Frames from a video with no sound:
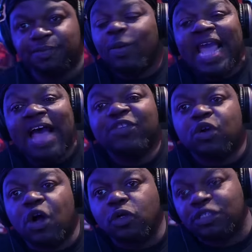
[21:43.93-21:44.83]
We have no
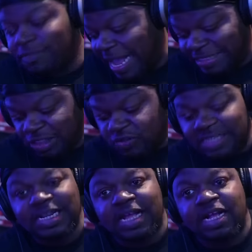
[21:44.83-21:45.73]
culture as he
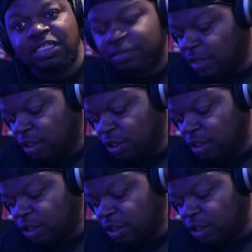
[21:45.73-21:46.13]
dressed like us,